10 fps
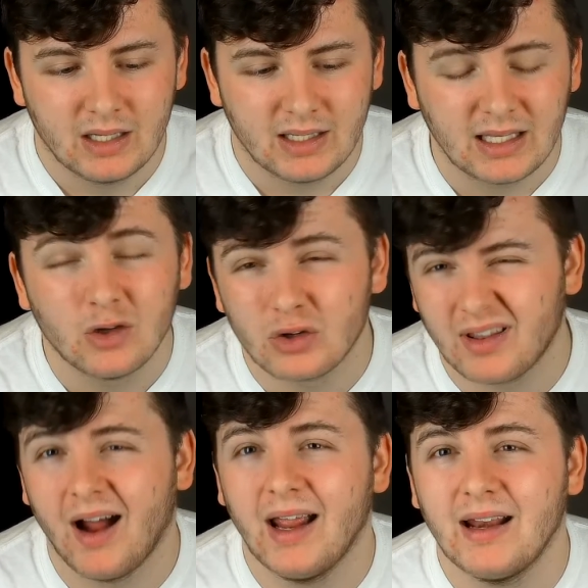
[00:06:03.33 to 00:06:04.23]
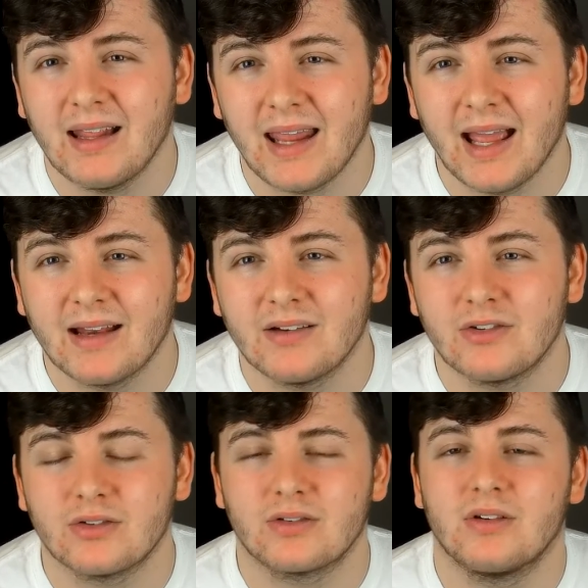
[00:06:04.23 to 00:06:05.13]
He looked tired again,
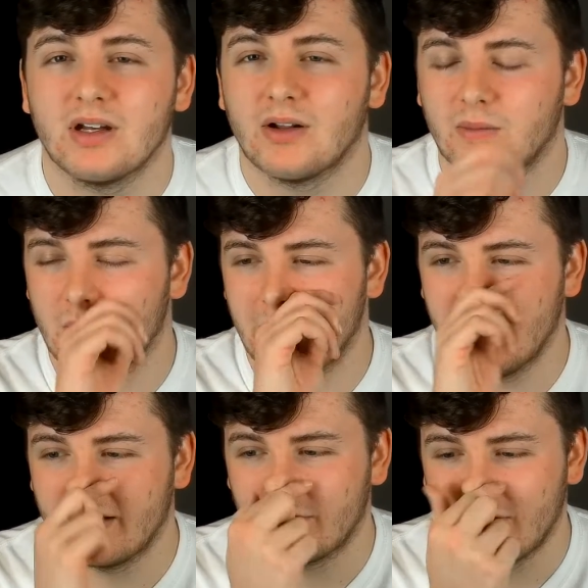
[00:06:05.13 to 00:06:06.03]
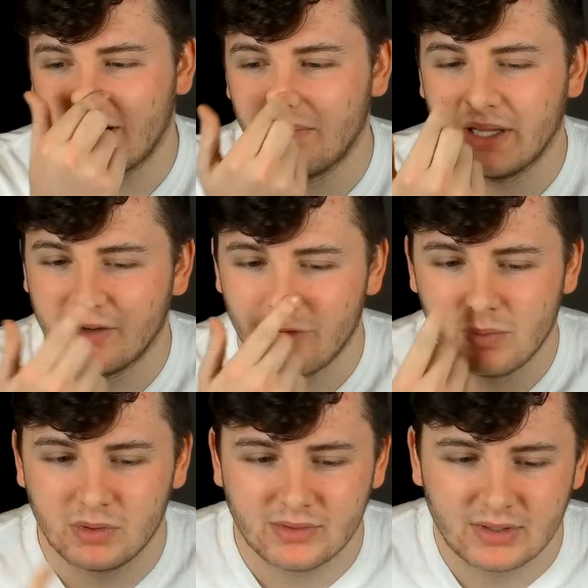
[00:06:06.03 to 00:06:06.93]
just, a bit like Trent, a bit like
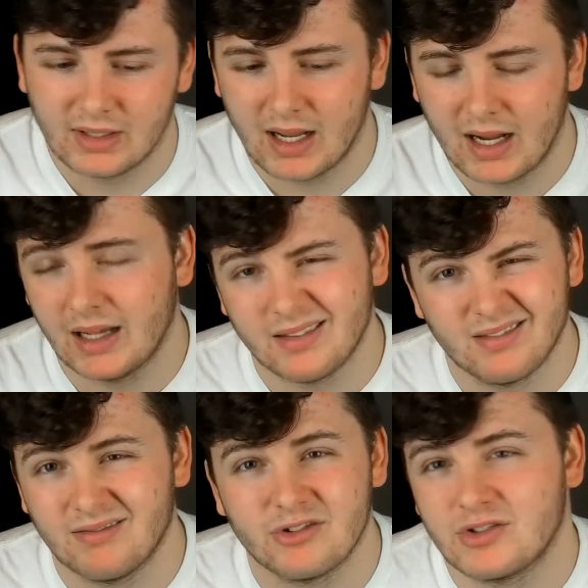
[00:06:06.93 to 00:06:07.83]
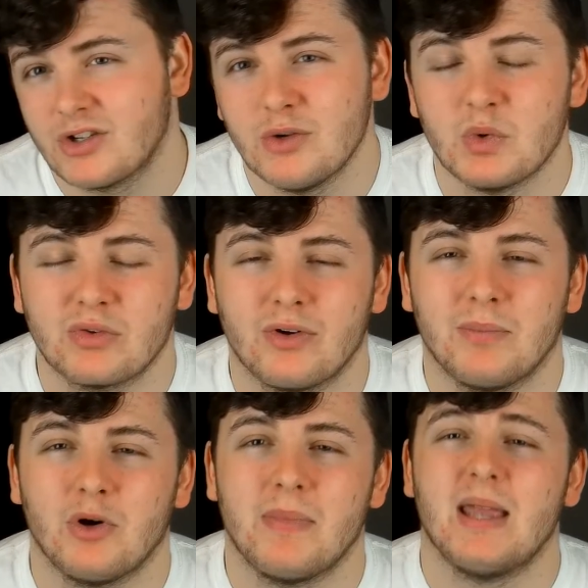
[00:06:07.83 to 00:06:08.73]
Robertson. Just too much
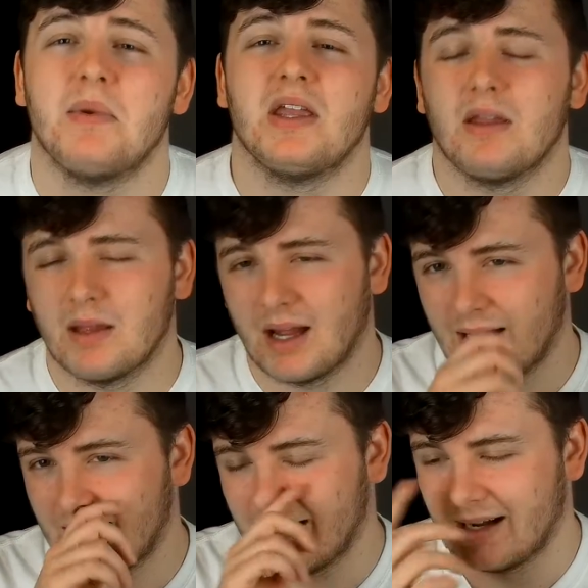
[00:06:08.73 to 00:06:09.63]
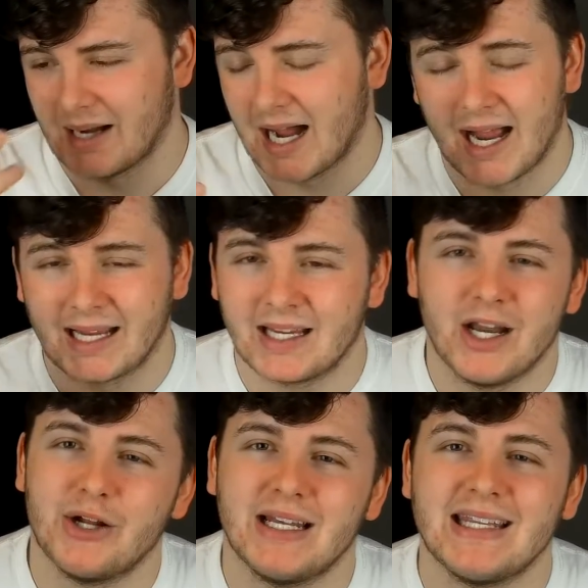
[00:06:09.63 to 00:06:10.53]
football, maybe. I can
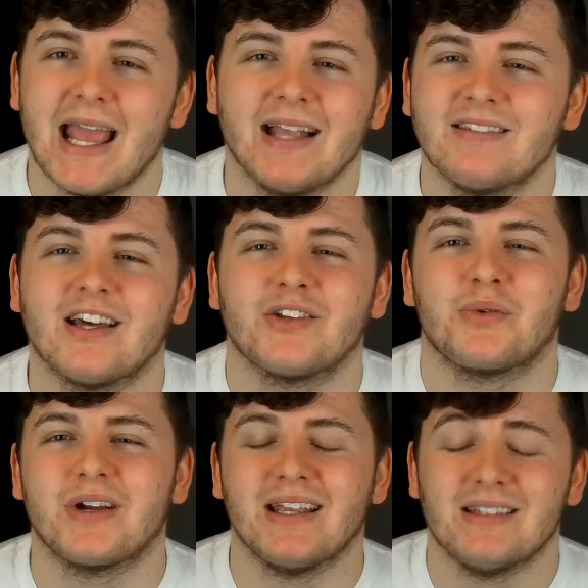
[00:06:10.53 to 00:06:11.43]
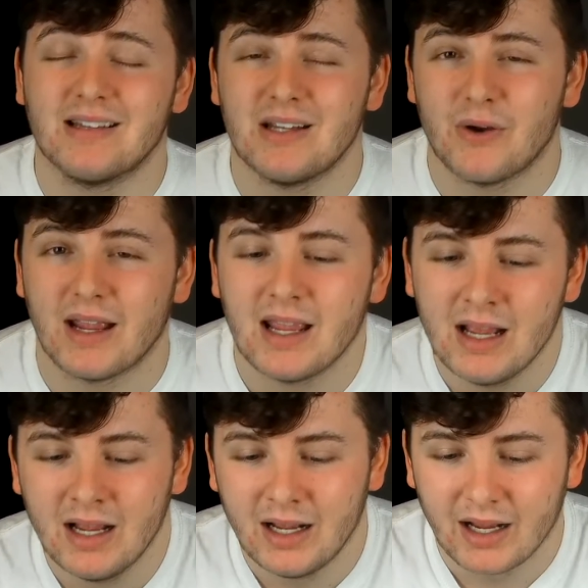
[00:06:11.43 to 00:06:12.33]
only guess that's what it is anyway.
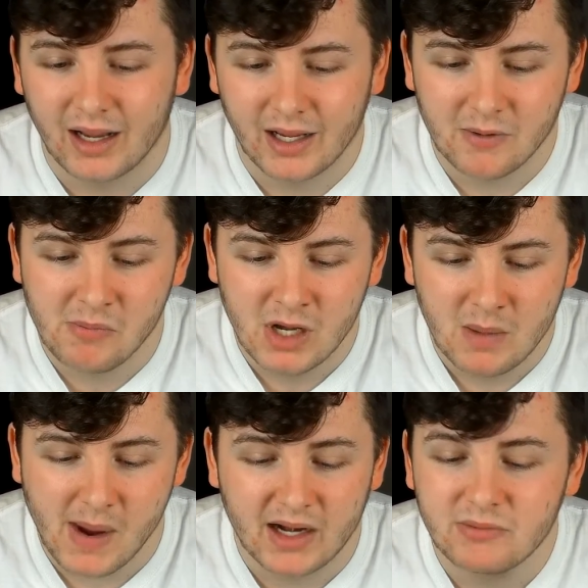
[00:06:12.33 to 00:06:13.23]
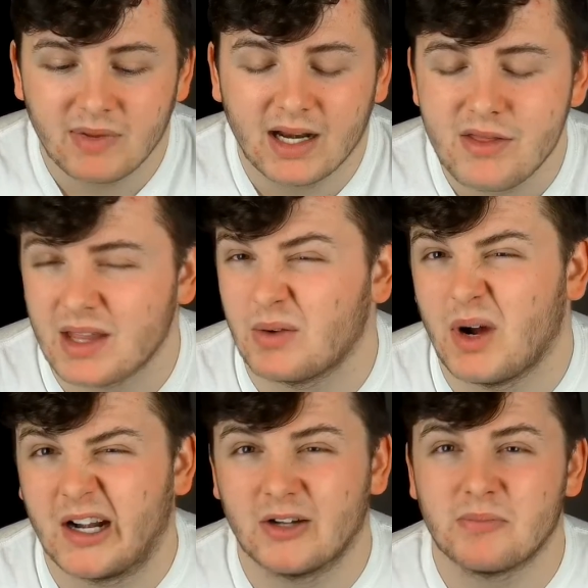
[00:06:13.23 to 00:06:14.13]
But I don't think
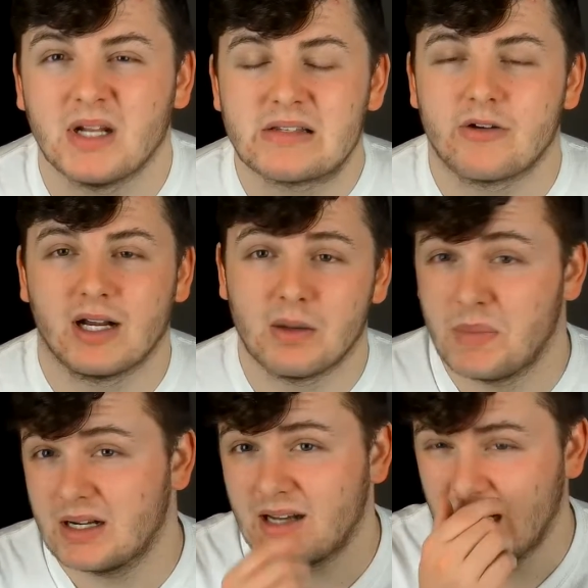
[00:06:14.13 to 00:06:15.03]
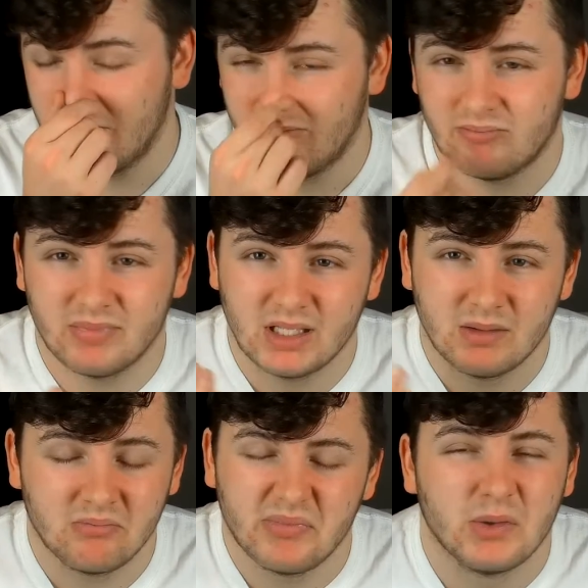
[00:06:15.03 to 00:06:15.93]
Wijnaldum necessarily had a bad game.
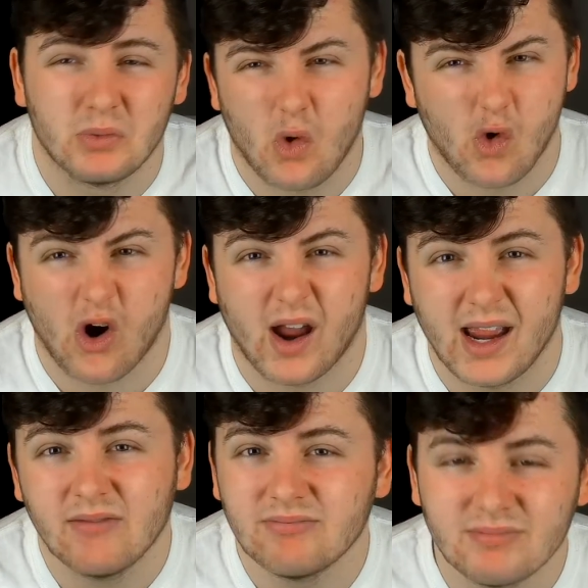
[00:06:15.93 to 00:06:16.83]
He was alright.